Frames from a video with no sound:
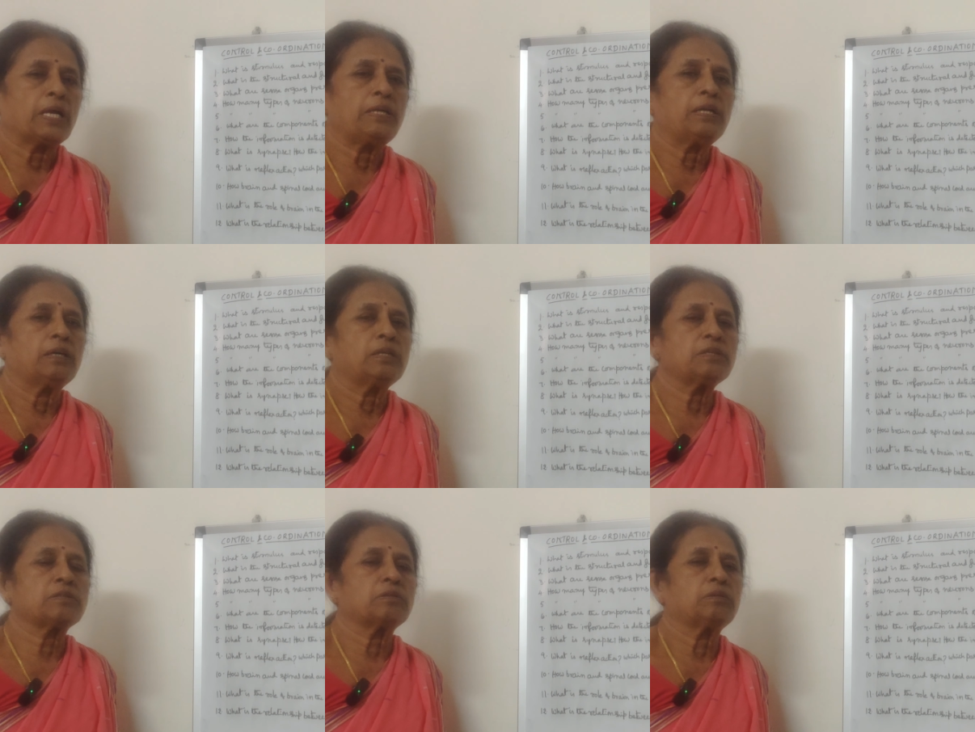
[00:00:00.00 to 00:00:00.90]
and
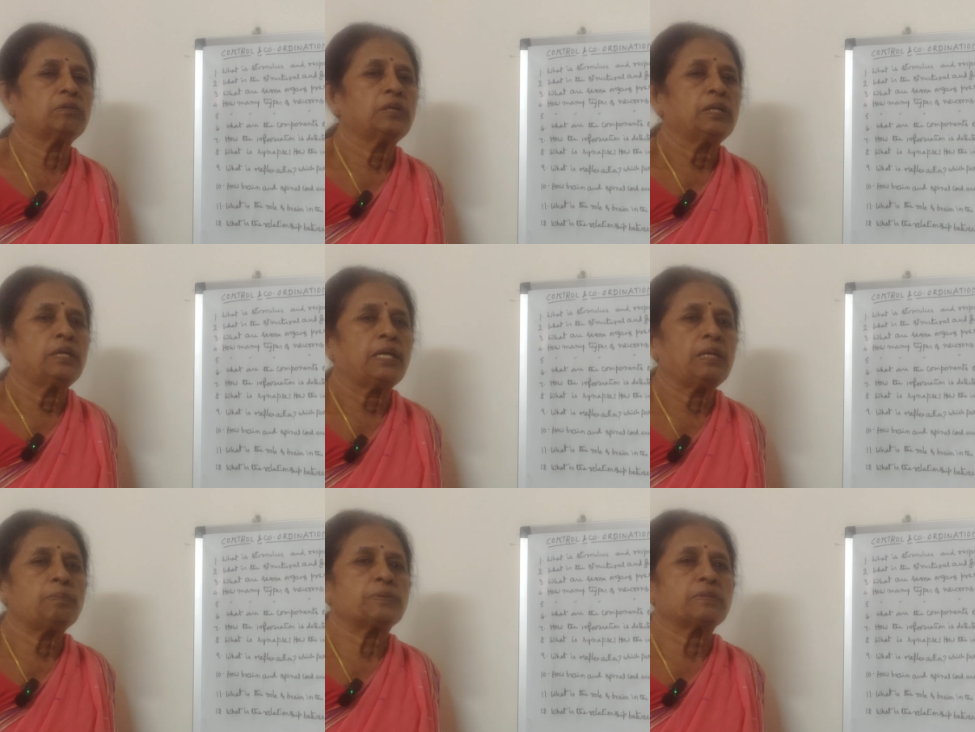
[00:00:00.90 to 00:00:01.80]
also
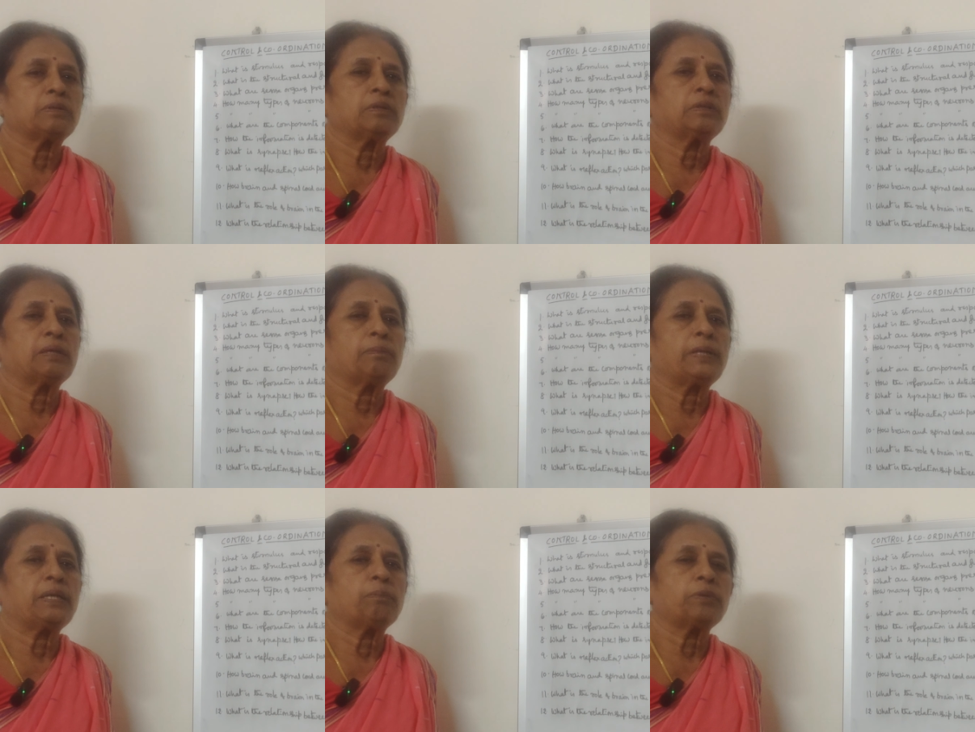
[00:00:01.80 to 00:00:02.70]
helps the
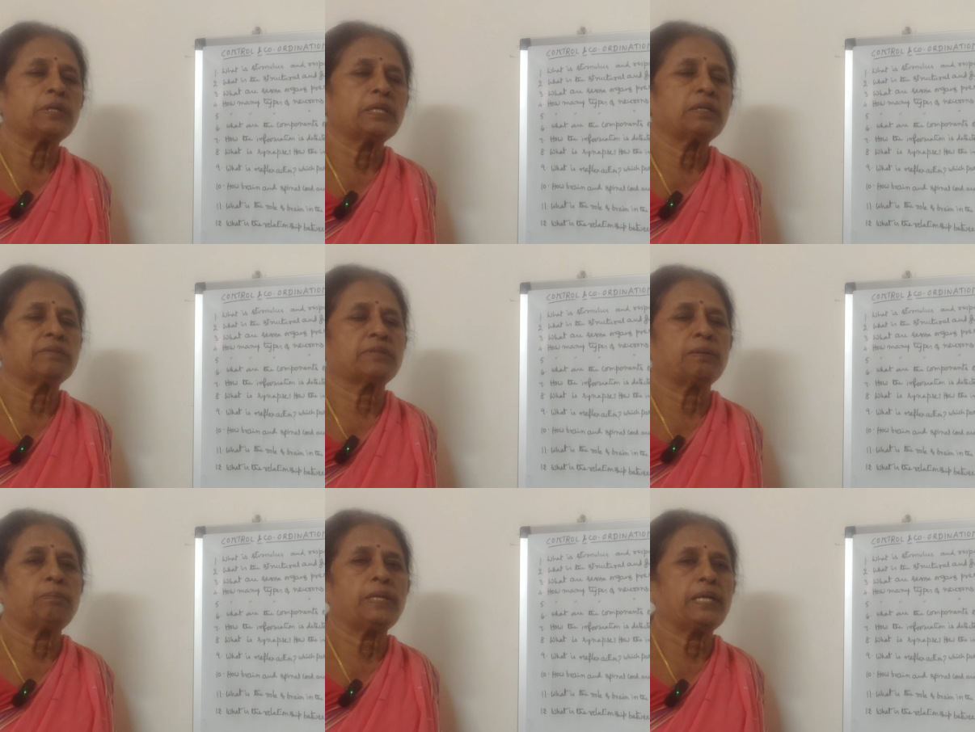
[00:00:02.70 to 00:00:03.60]
brain, protects
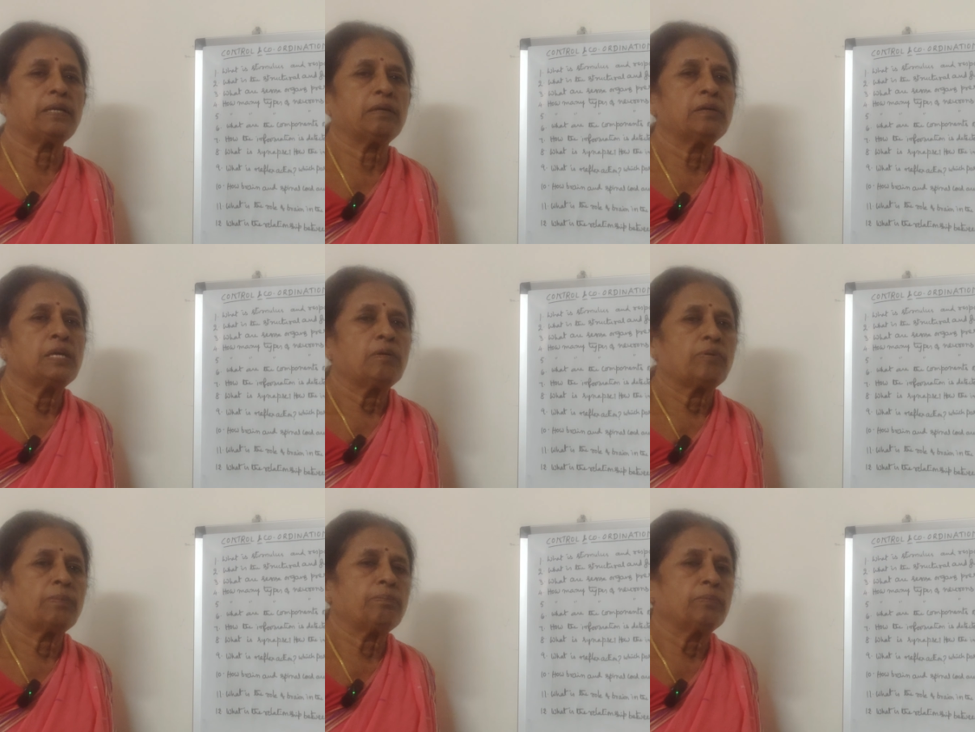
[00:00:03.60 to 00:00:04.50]
the brain
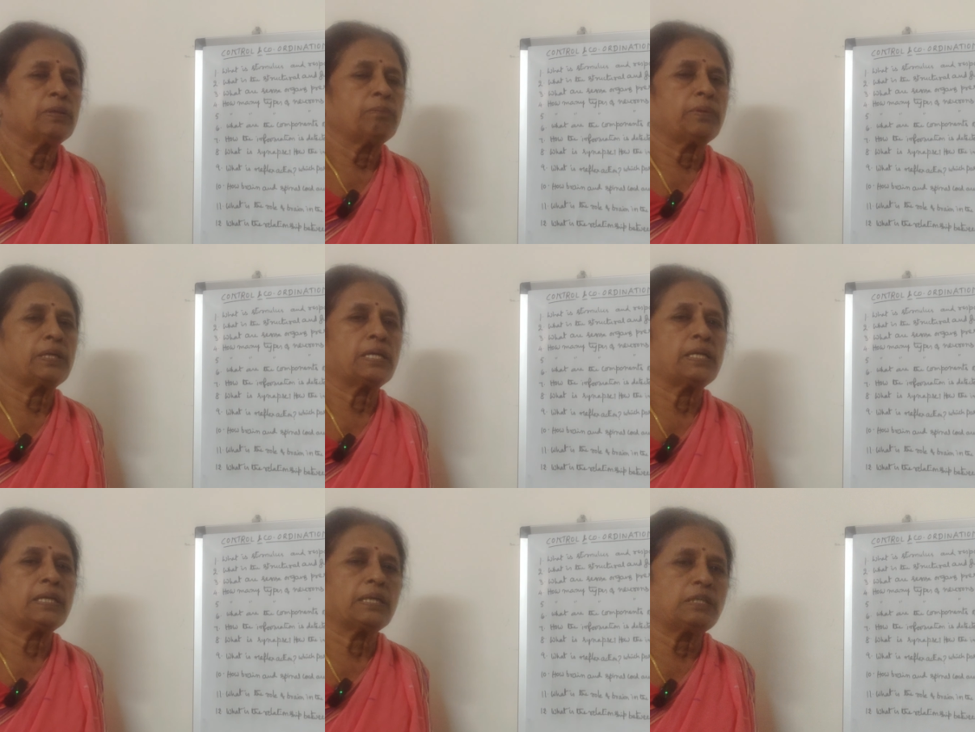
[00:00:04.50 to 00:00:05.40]
from
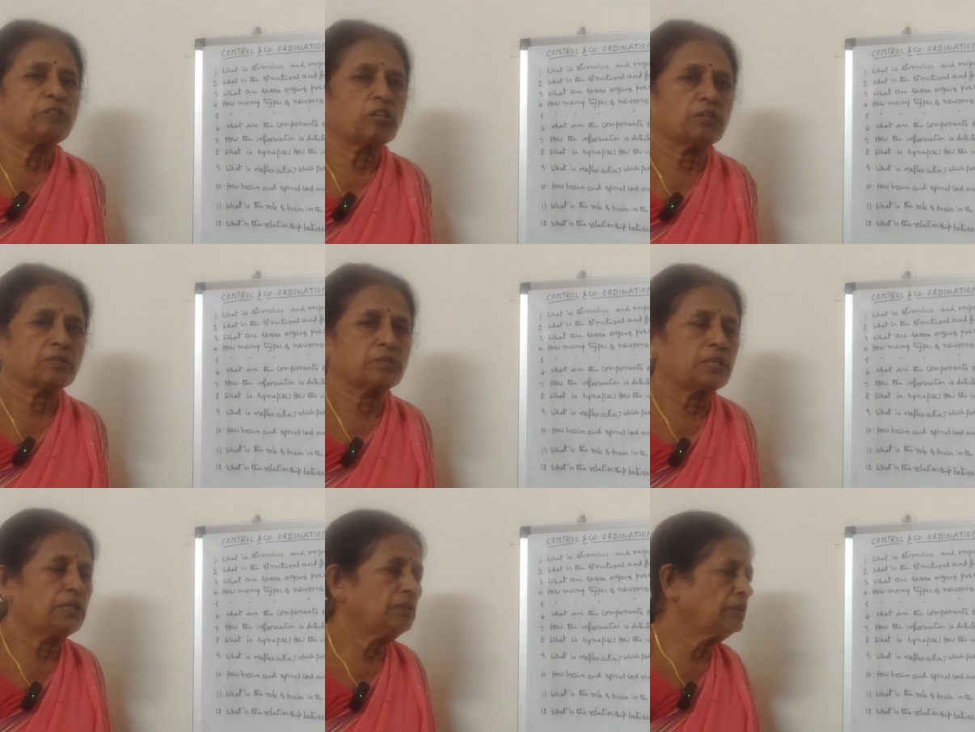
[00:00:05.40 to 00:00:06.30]
mechanical shocks
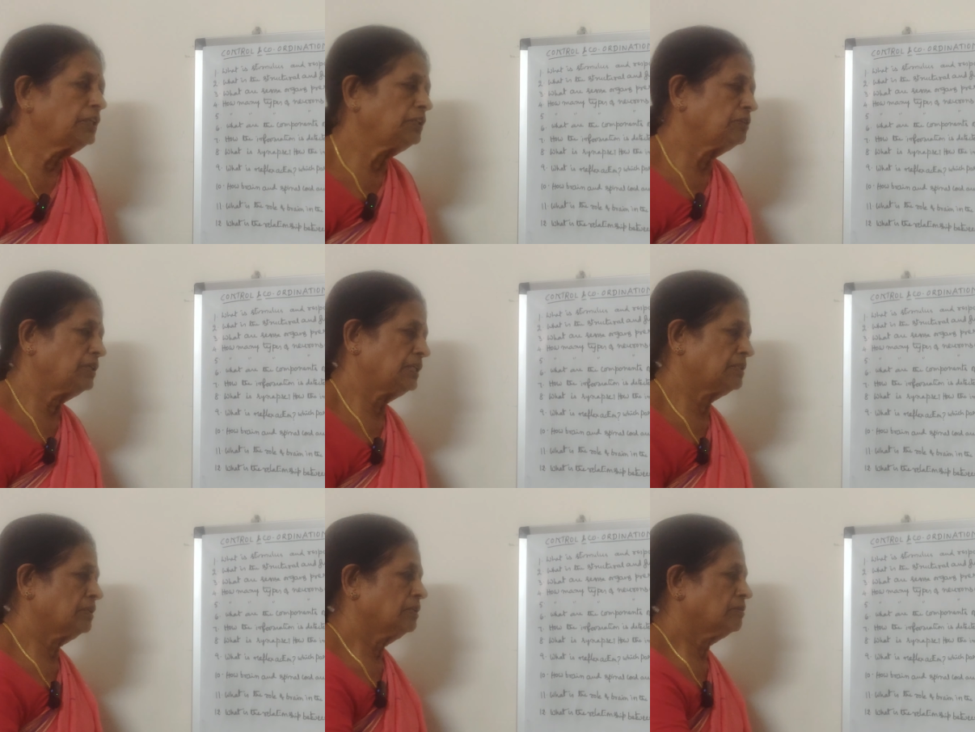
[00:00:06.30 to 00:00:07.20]
and injuries.